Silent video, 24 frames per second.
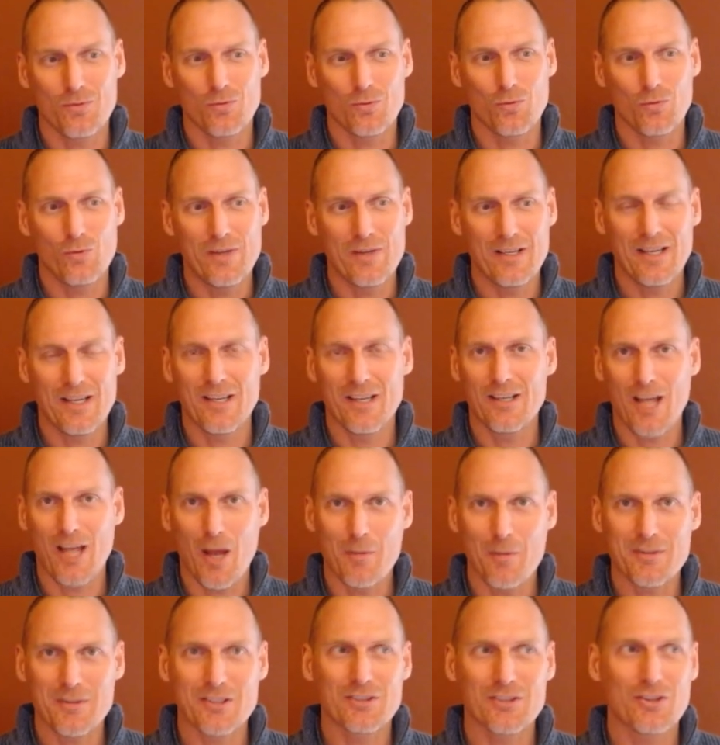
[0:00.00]
weekend
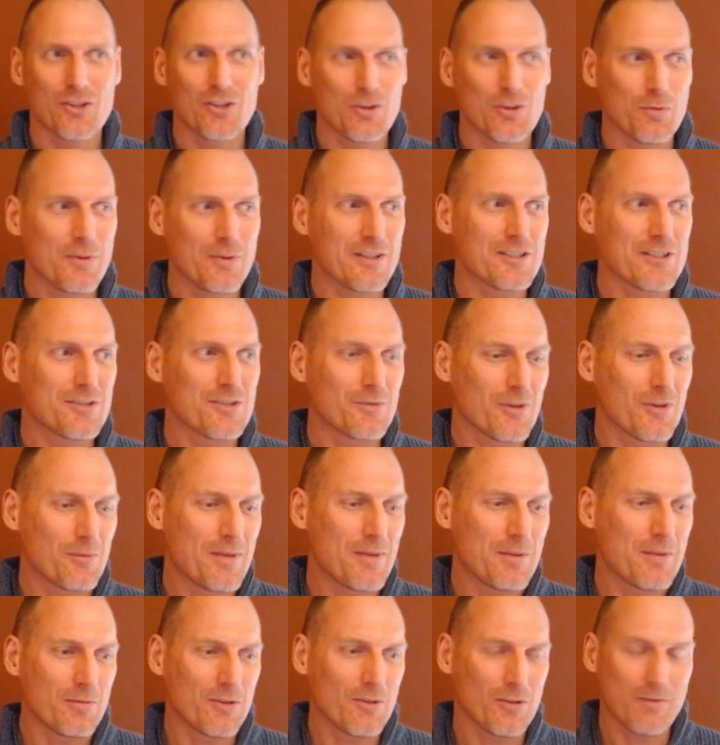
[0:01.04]
amateur tournaments where
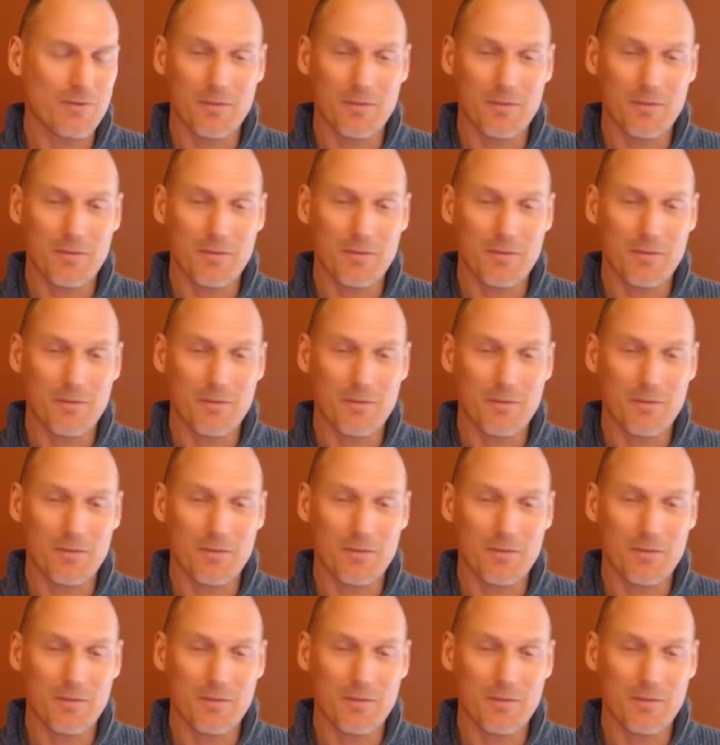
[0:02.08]
people are